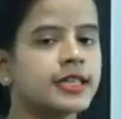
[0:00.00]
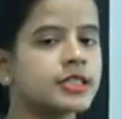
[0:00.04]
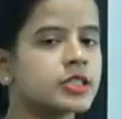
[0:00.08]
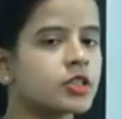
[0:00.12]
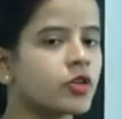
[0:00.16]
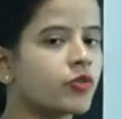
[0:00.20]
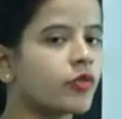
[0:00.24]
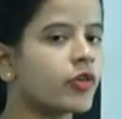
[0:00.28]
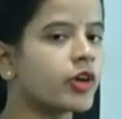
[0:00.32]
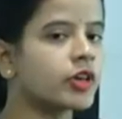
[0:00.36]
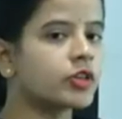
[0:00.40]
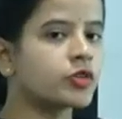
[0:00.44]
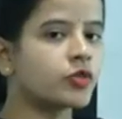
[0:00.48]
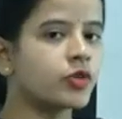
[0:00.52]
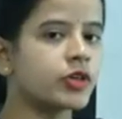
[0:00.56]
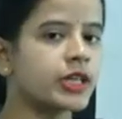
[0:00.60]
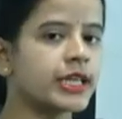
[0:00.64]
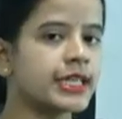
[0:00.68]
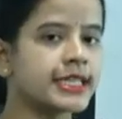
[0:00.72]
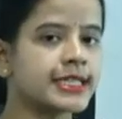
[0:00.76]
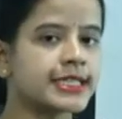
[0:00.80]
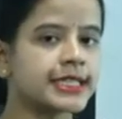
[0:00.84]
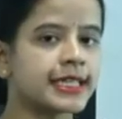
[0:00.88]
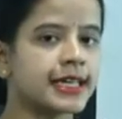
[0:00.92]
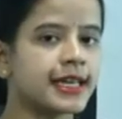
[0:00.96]
So for
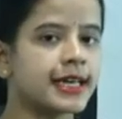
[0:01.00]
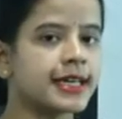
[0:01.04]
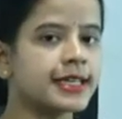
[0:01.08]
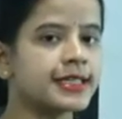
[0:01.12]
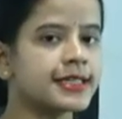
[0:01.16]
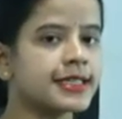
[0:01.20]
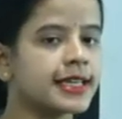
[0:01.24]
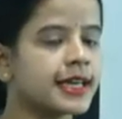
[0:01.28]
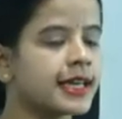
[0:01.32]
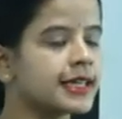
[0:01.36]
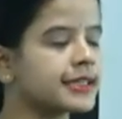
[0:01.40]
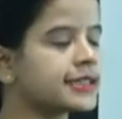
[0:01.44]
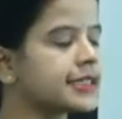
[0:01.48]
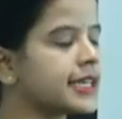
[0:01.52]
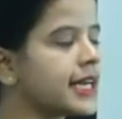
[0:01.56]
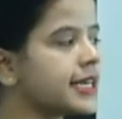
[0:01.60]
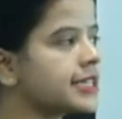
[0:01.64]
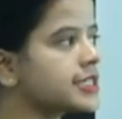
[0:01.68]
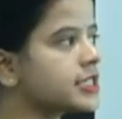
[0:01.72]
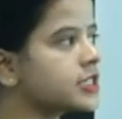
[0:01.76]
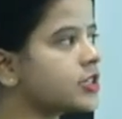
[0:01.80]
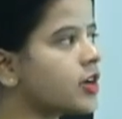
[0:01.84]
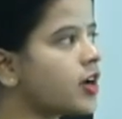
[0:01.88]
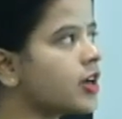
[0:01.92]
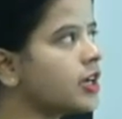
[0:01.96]
today's class
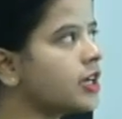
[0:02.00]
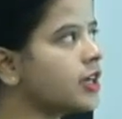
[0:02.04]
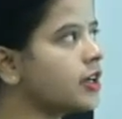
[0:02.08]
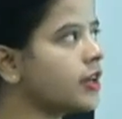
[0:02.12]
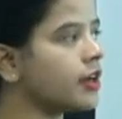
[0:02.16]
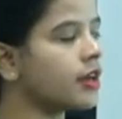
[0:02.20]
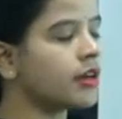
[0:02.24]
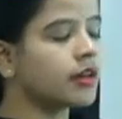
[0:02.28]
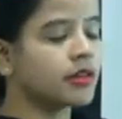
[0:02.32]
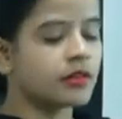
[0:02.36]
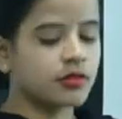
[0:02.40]
that's all.